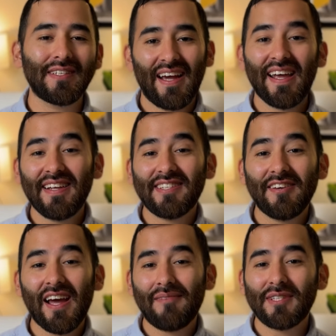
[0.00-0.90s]
I can't tell you
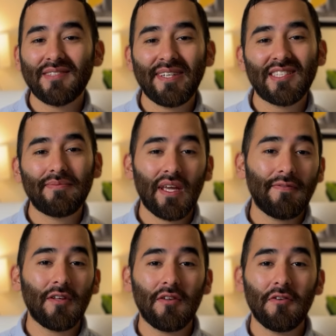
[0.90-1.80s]
how much it means to me if
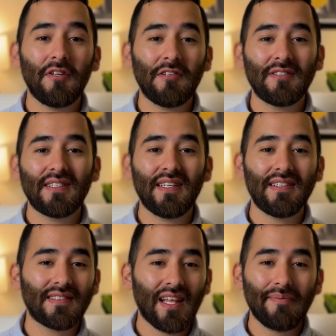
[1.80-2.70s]
you do use
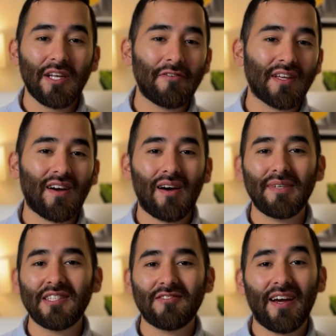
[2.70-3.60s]
these. Let me know in the
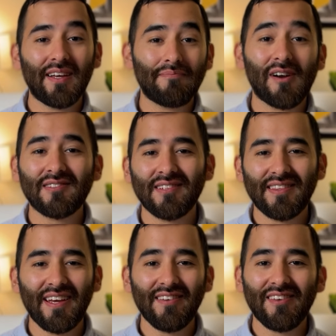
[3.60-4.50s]
comments so I can personally
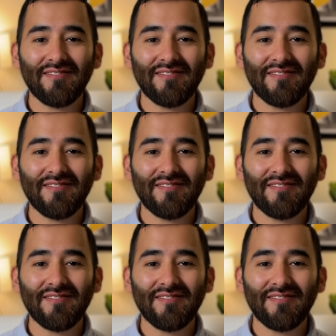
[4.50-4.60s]
thank you.